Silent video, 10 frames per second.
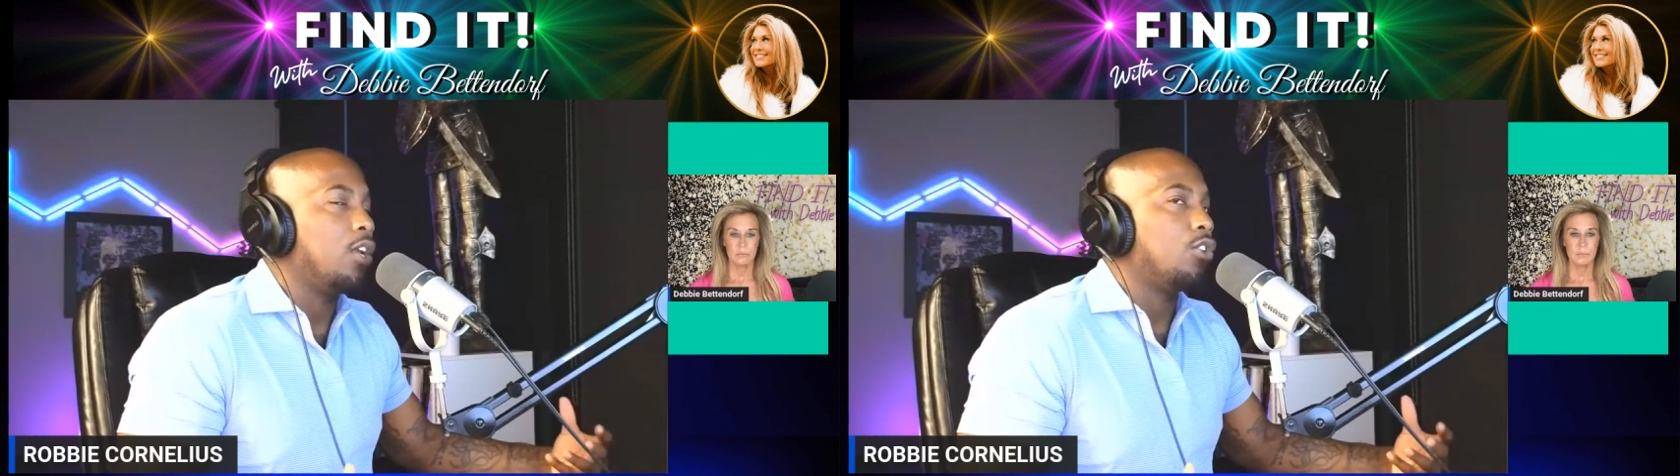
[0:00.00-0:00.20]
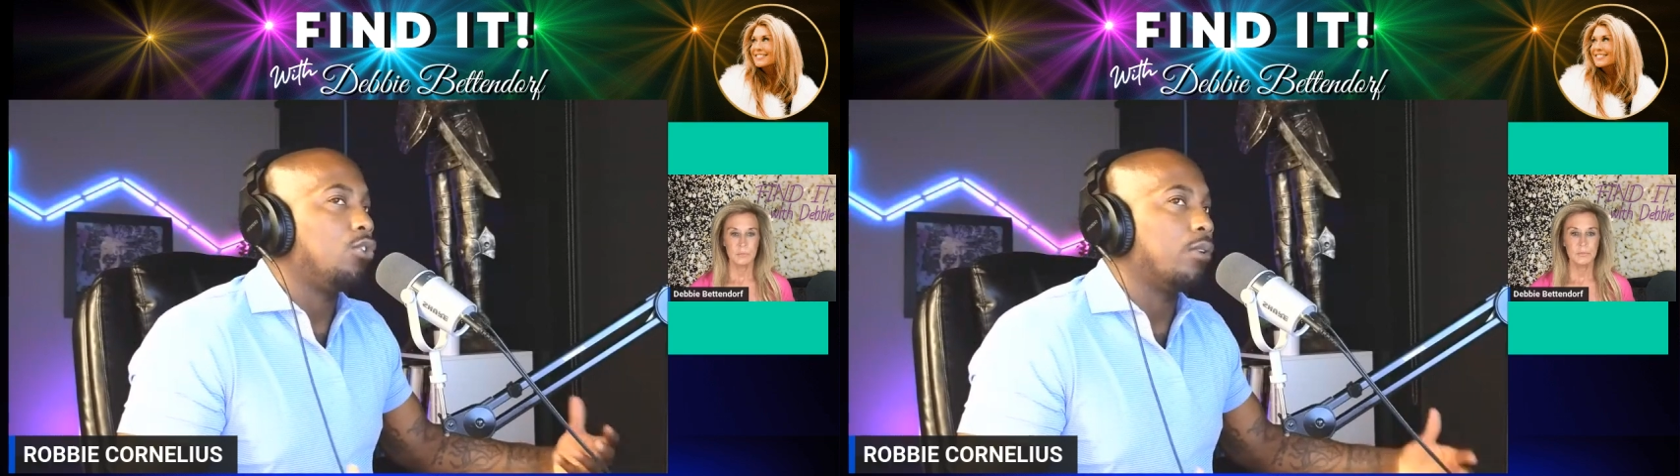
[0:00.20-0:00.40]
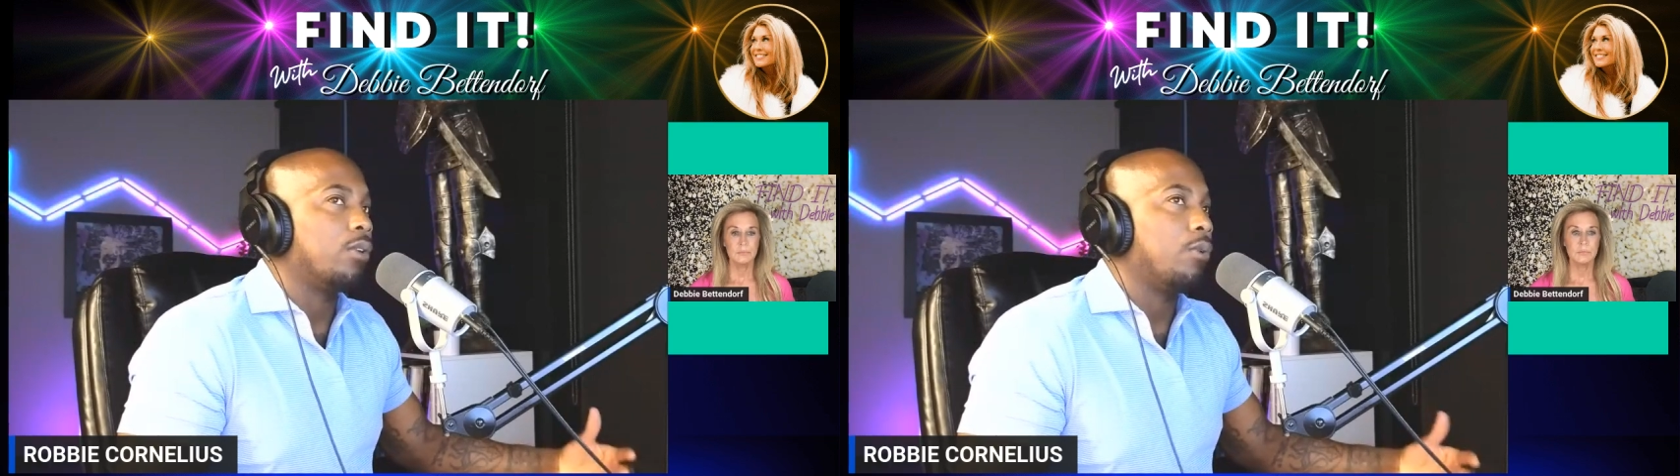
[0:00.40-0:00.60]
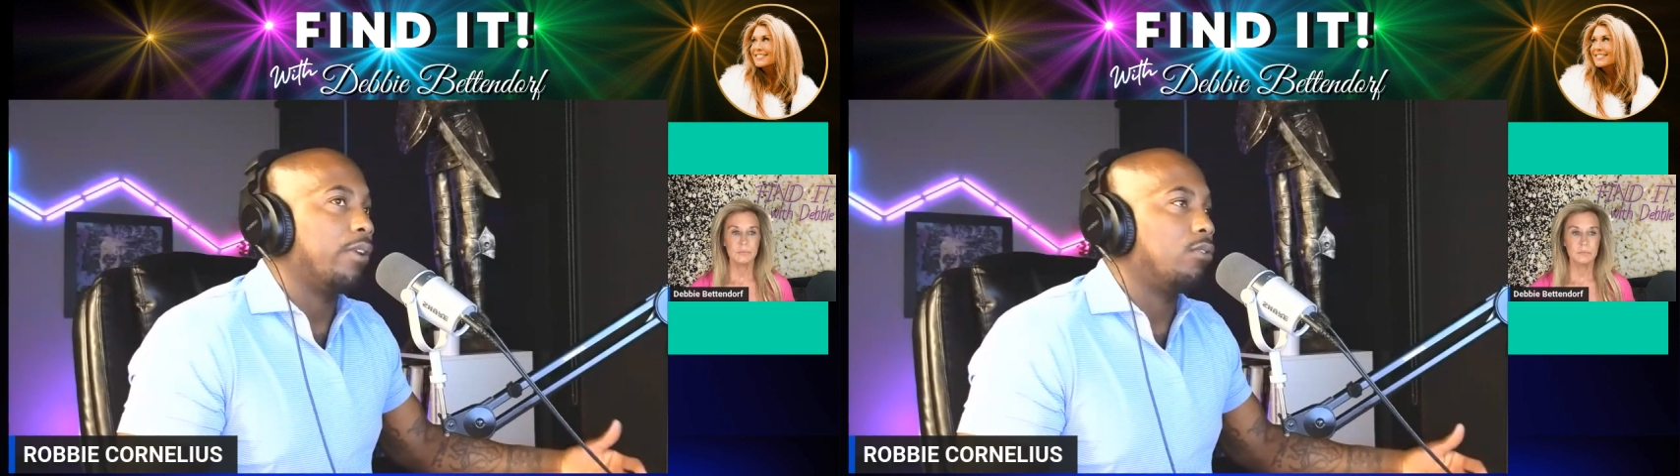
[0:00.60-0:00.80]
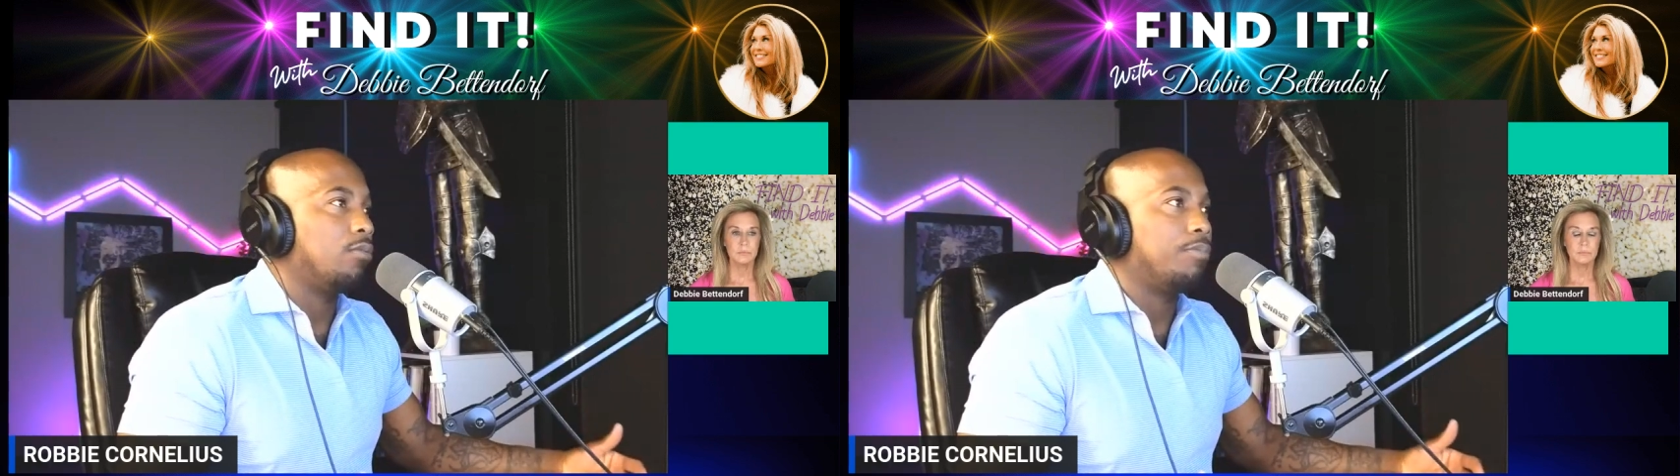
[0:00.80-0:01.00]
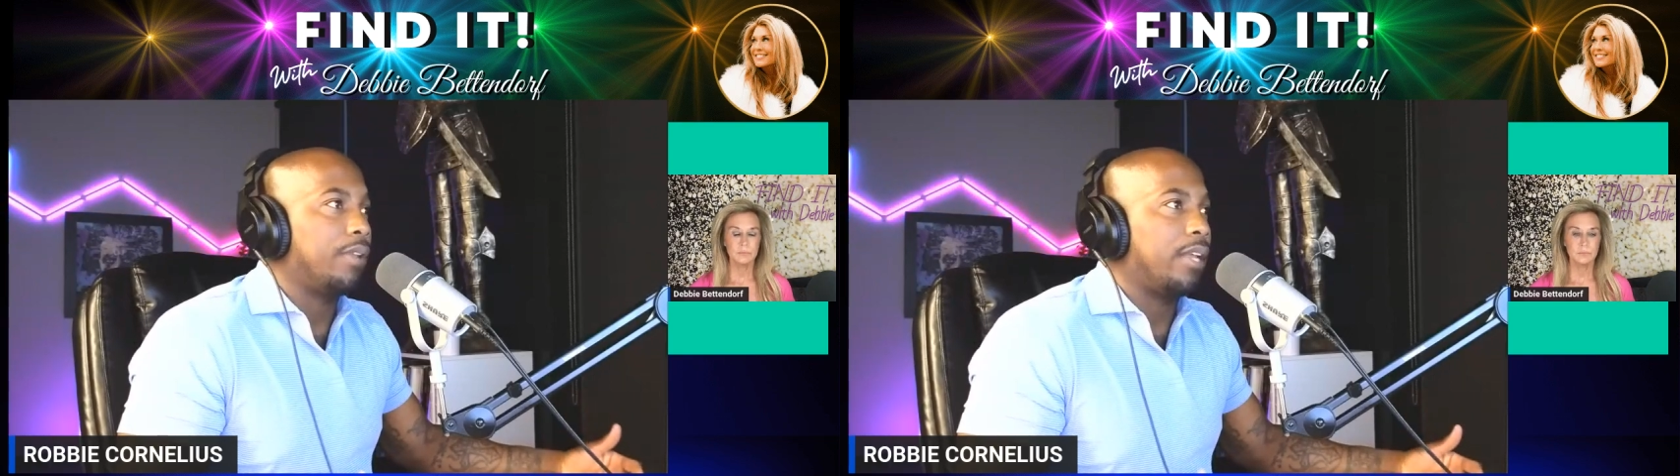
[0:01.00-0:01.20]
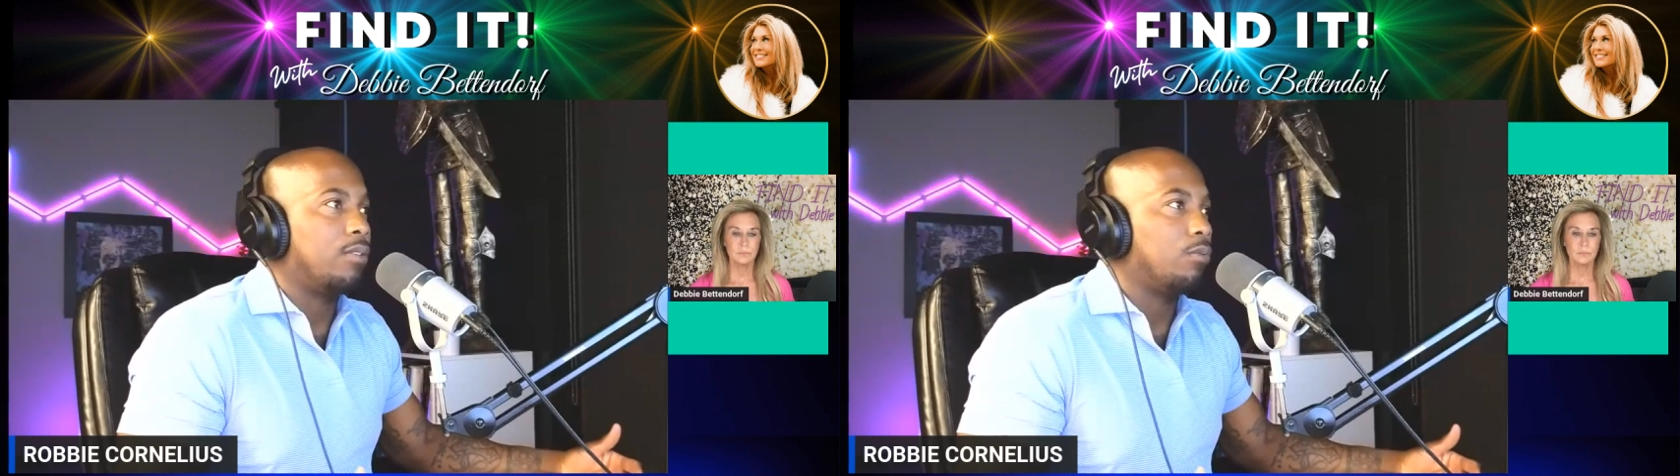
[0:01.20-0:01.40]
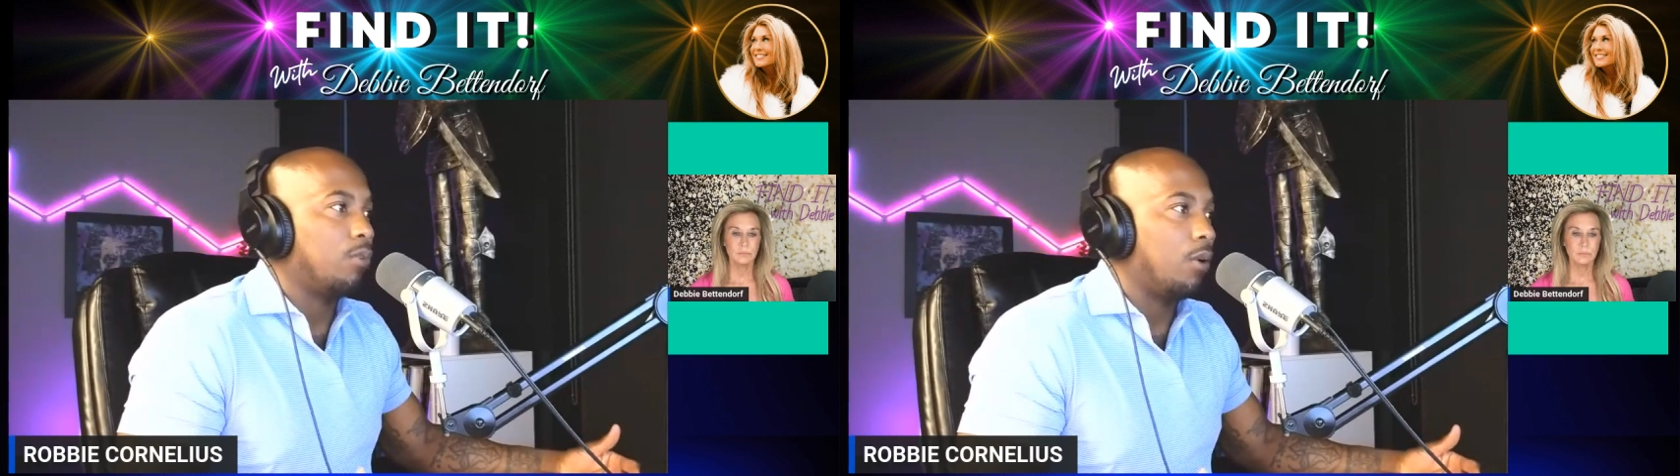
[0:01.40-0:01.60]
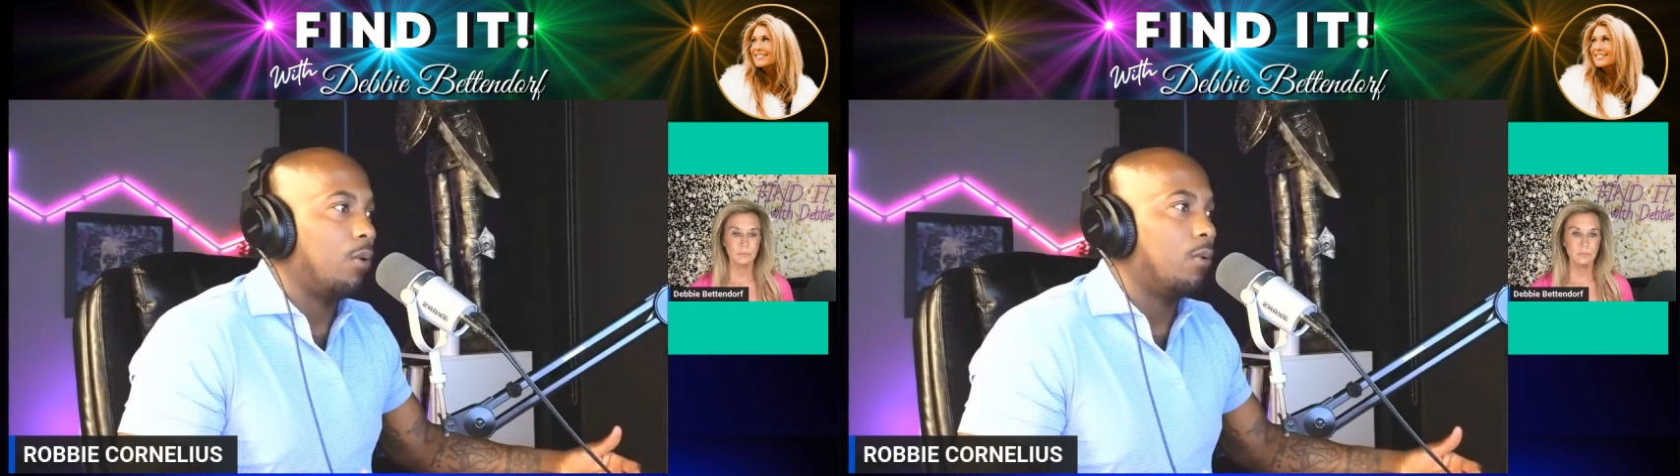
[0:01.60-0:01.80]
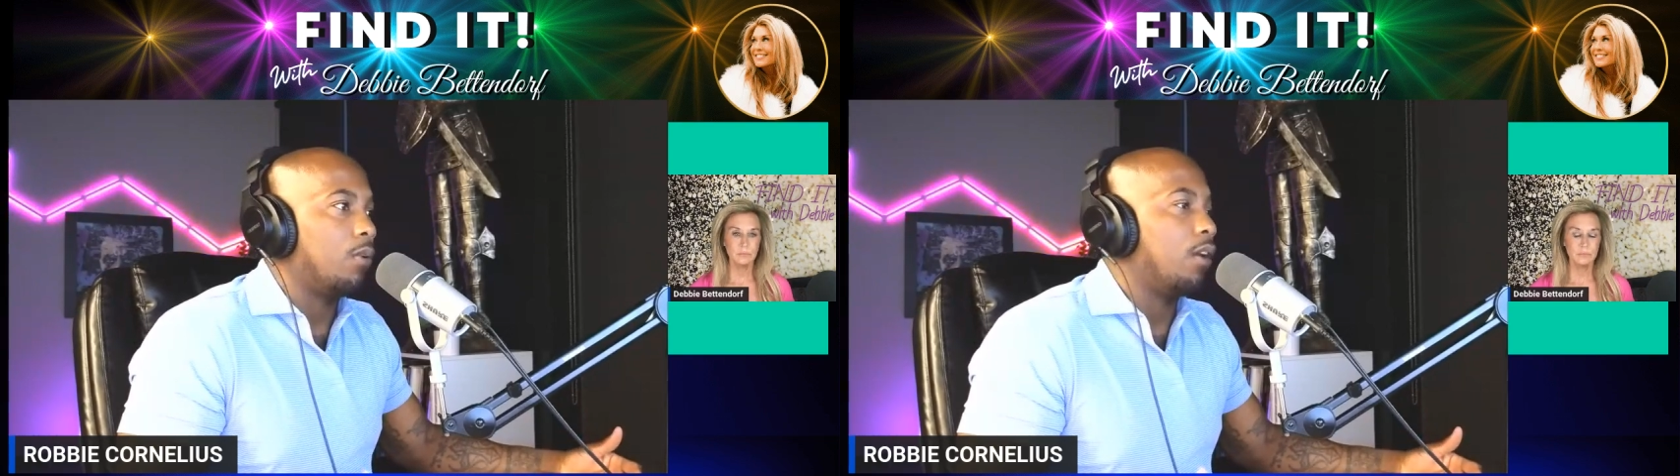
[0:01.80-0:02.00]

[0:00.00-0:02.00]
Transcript: you're going to play the role